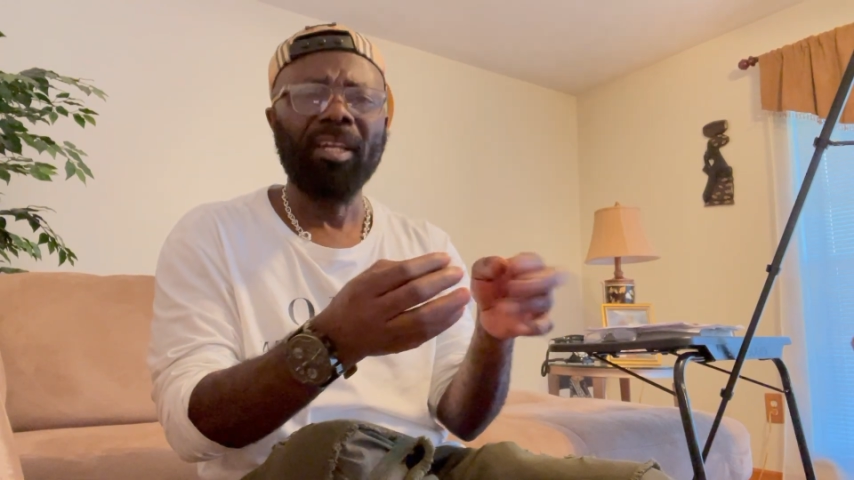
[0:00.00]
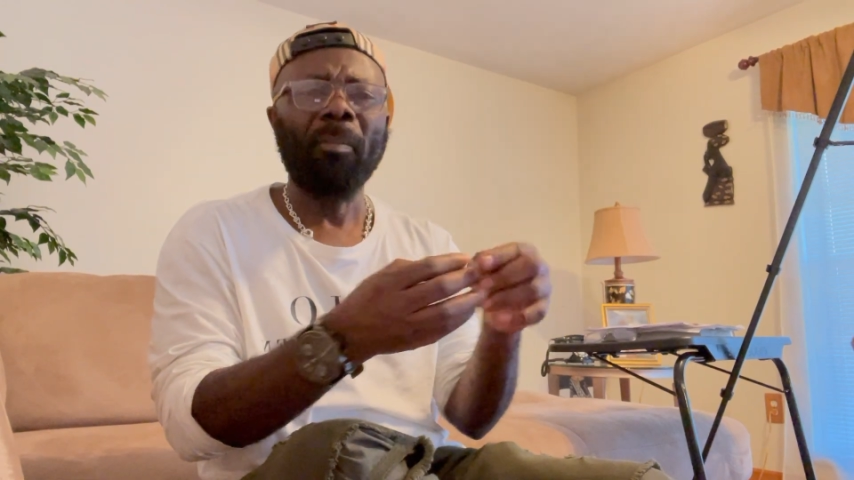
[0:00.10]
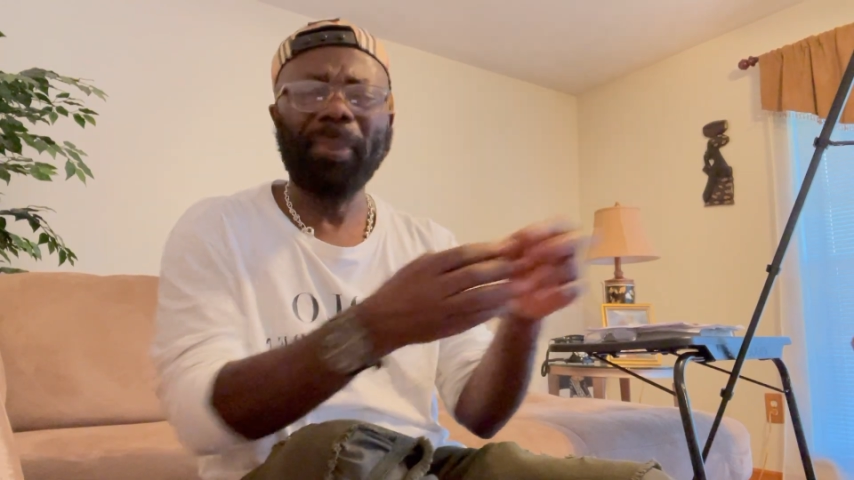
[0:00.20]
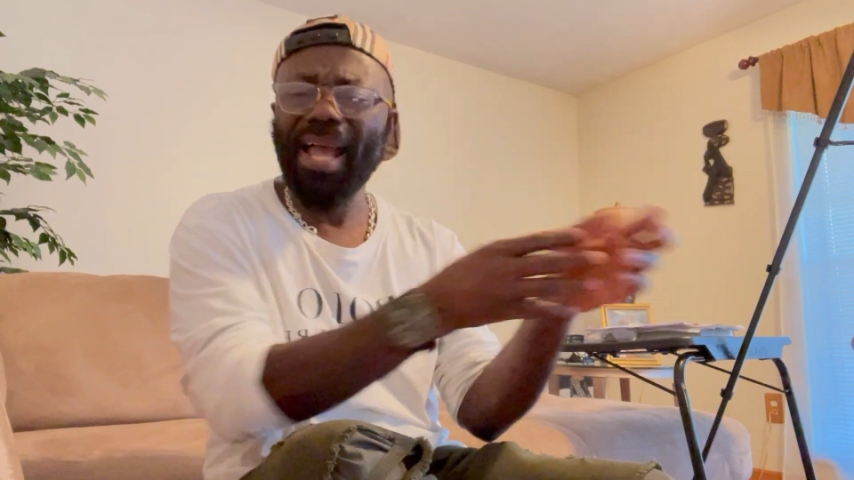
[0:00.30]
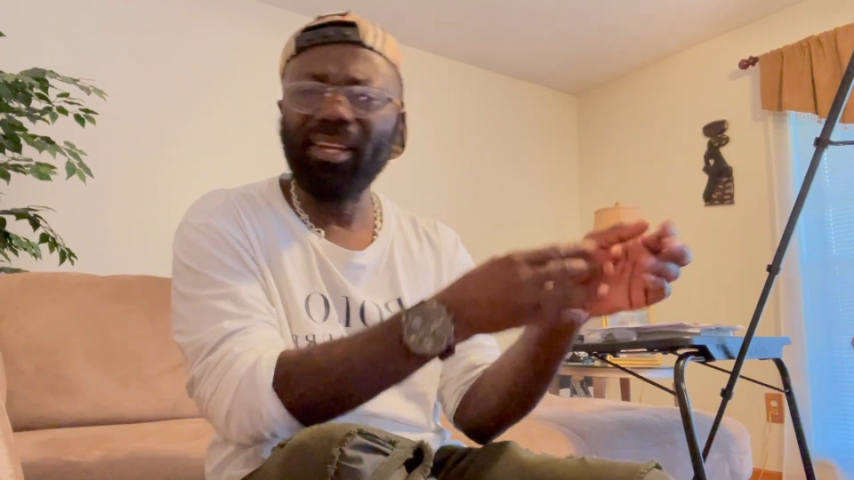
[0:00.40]

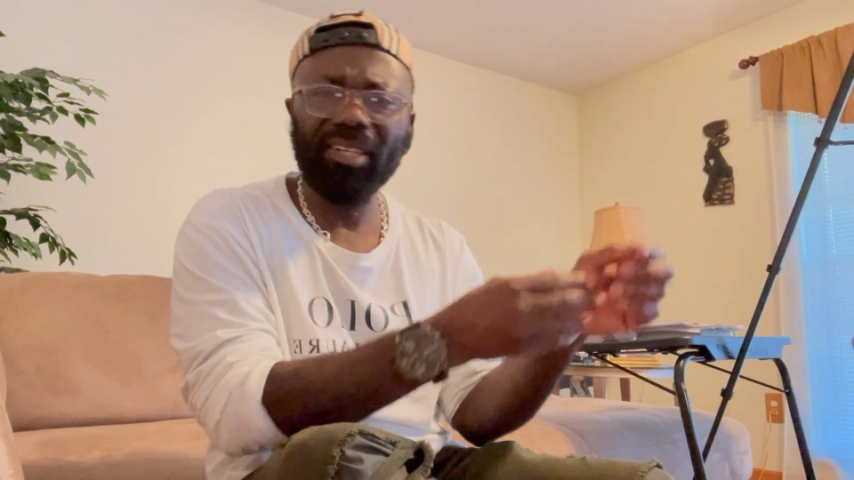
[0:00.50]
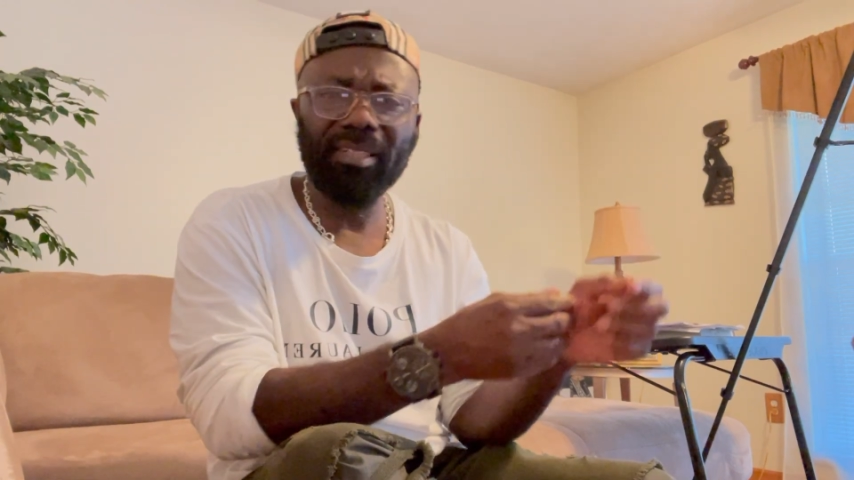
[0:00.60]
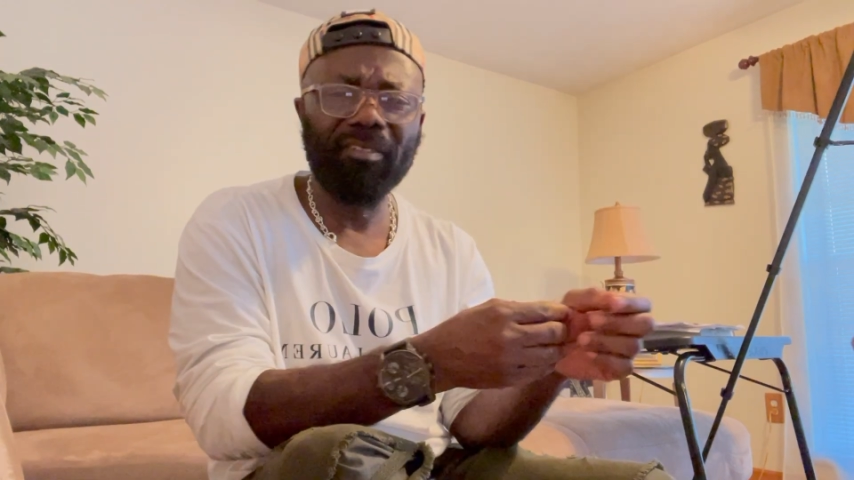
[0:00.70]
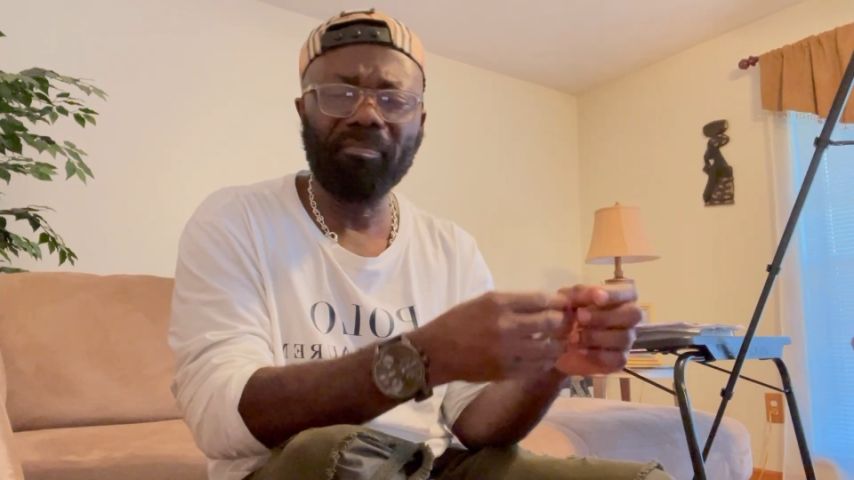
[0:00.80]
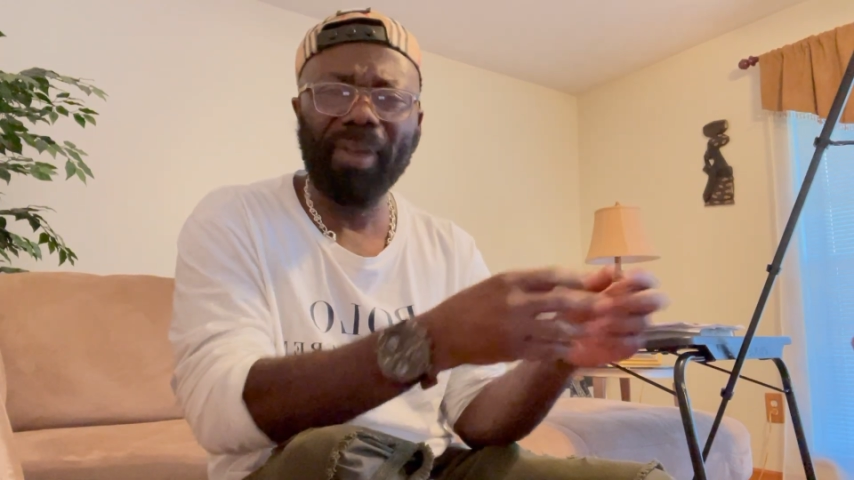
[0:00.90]
piloted
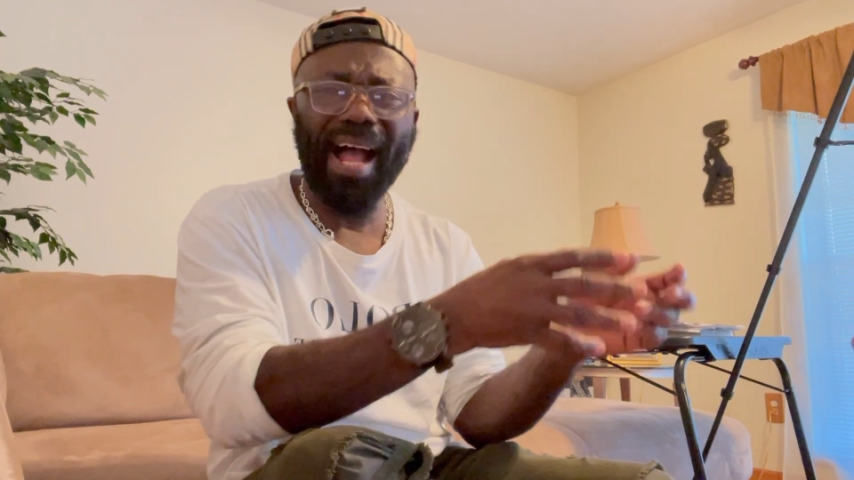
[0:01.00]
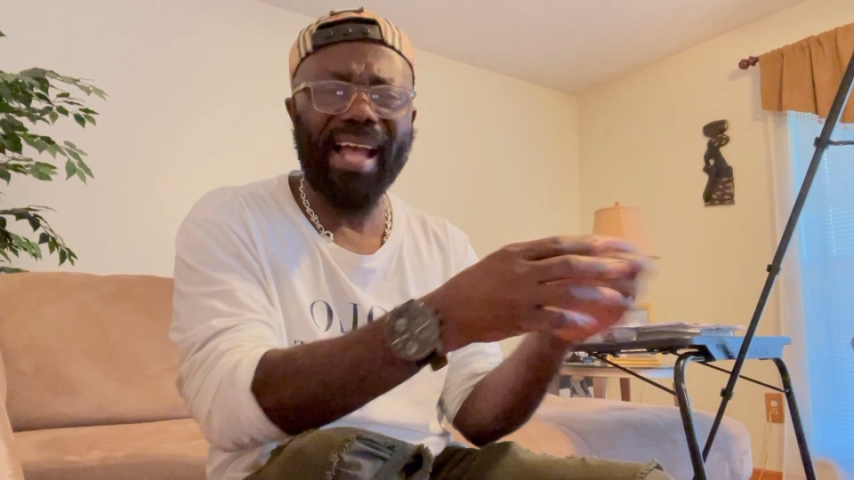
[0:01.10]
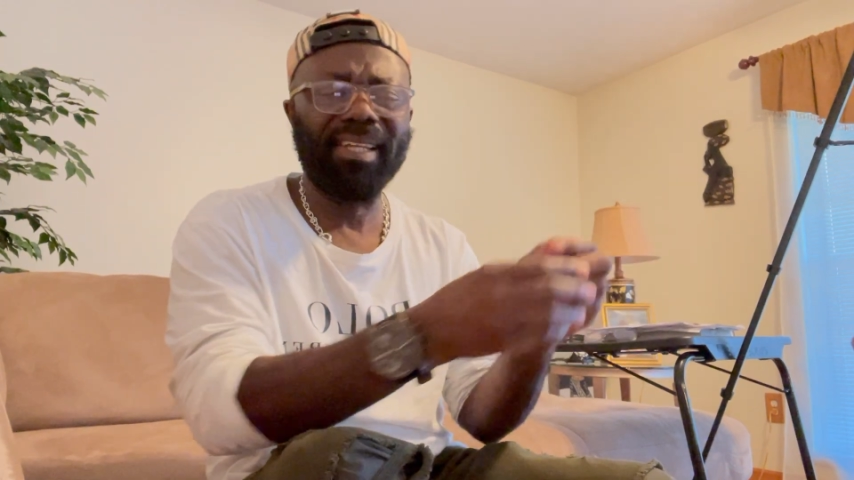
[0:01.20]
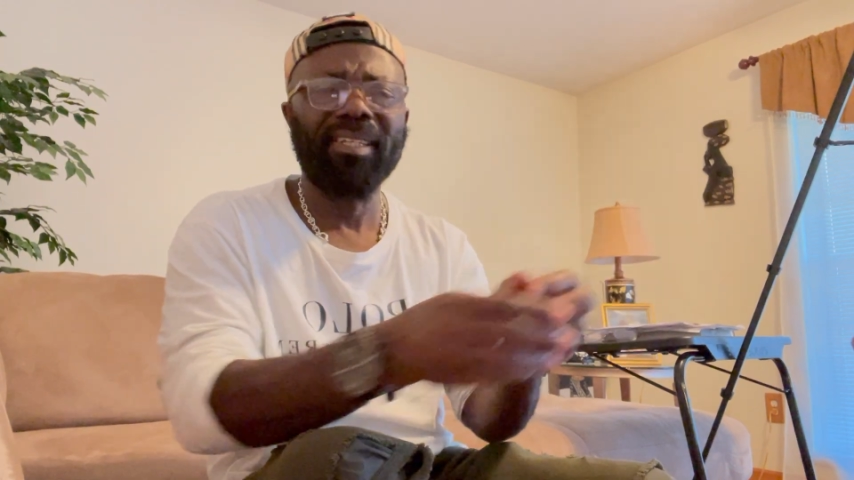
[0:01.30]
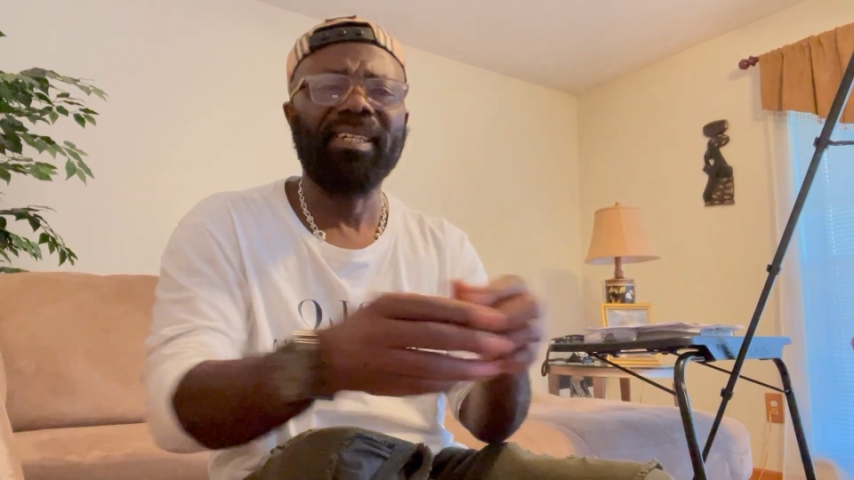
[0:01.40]

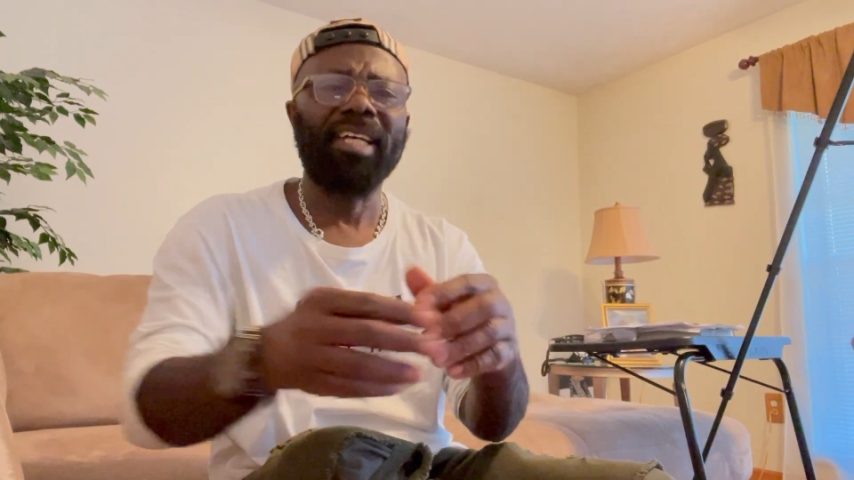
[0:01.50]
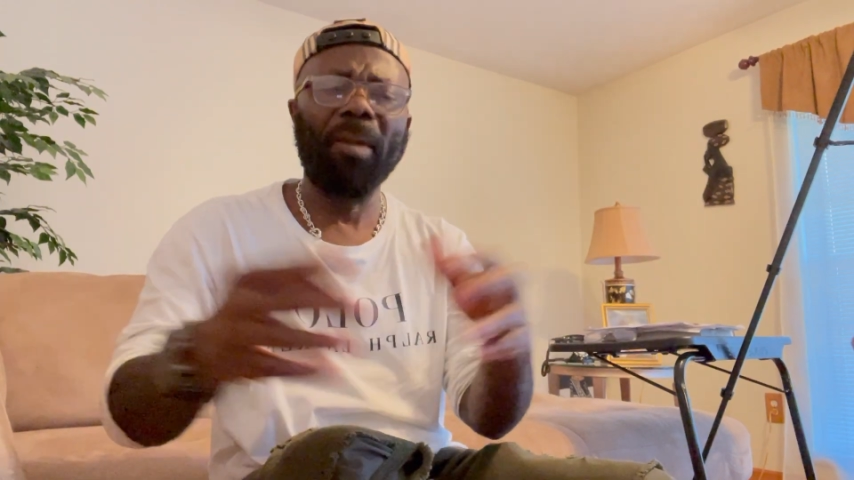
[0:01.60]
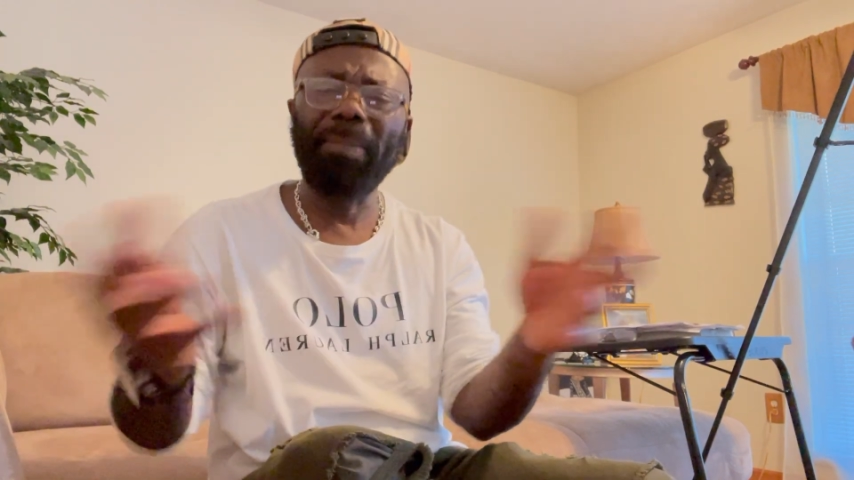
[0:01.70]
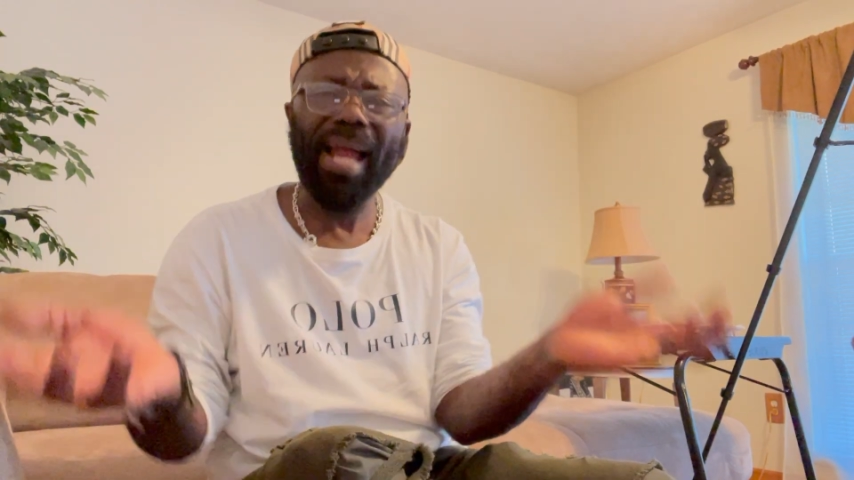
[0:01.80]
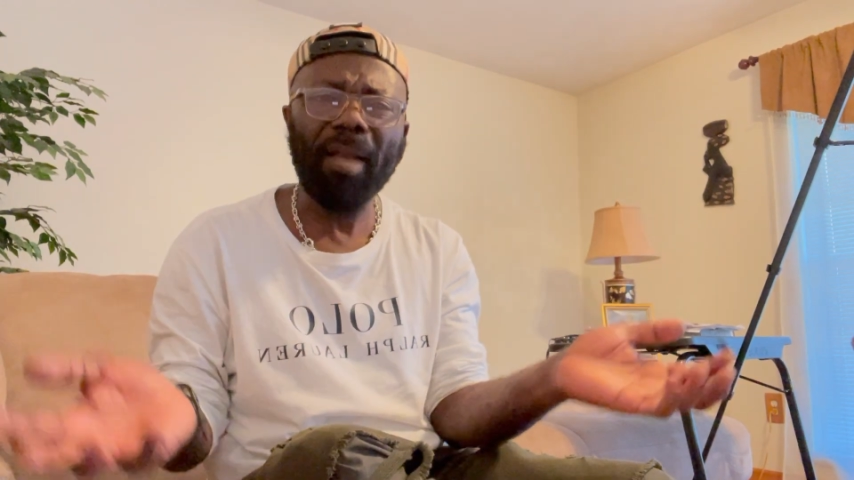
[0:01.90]
by a
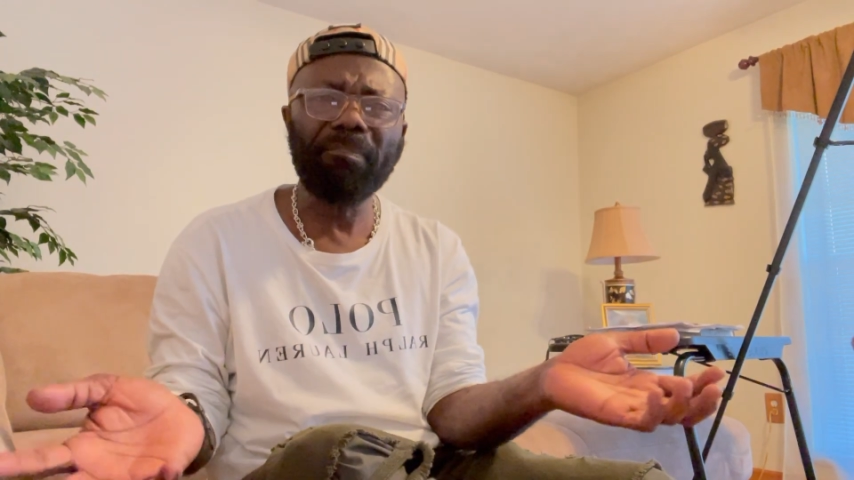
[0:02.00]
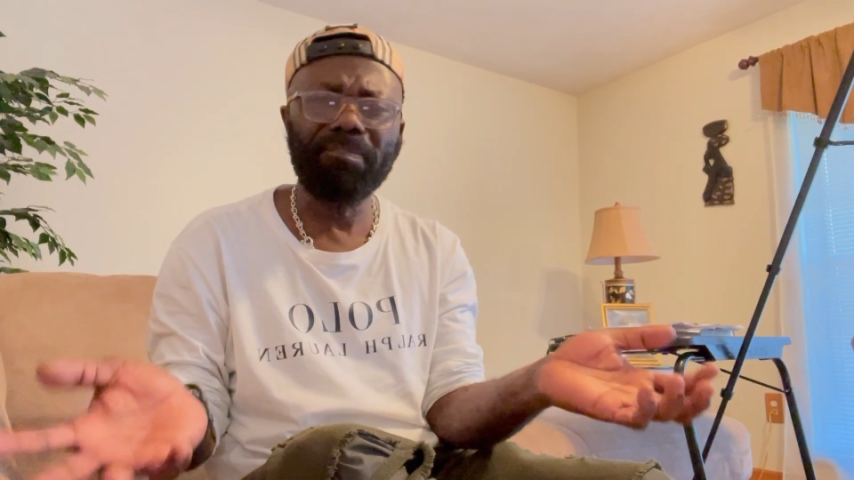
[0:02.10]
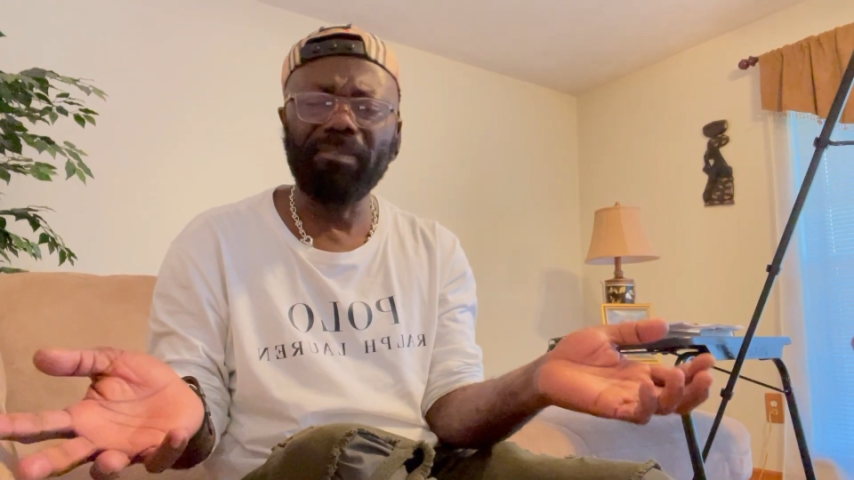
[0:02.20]
black